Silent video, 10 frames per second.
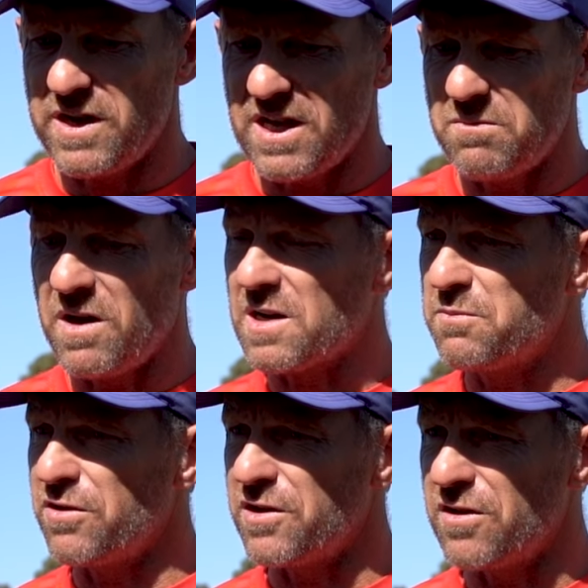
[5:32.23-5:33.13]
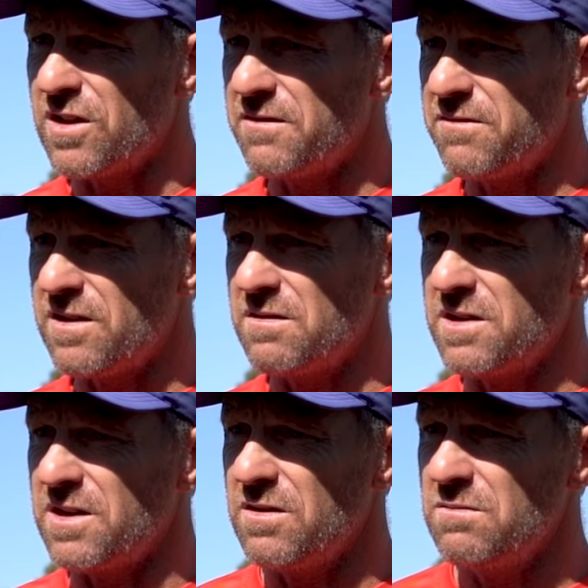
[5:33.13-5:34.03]
earmarked pretty early for
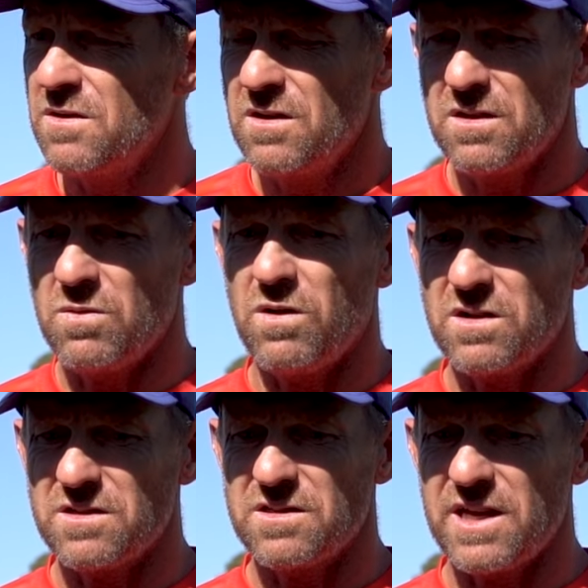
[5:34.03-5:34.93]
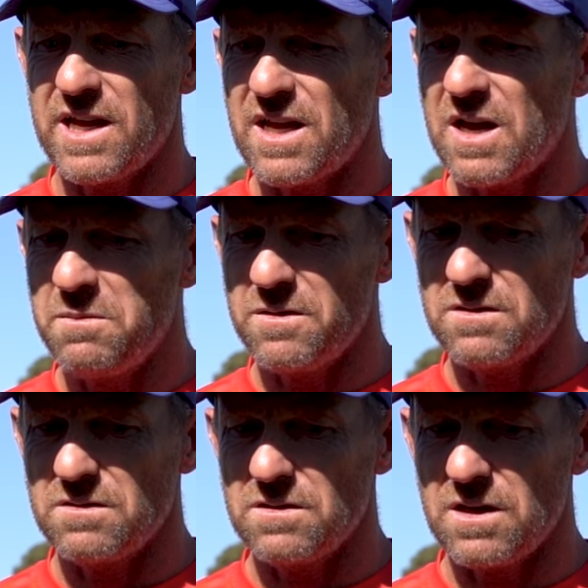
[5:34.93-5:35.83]
you know the want to stand up
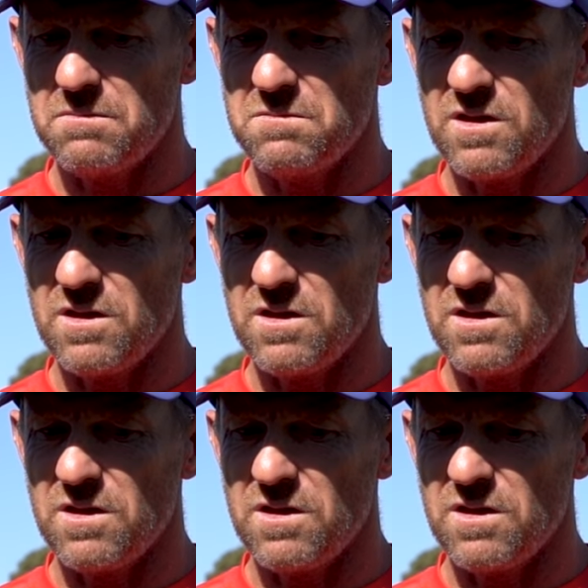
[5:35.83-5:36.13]
and um,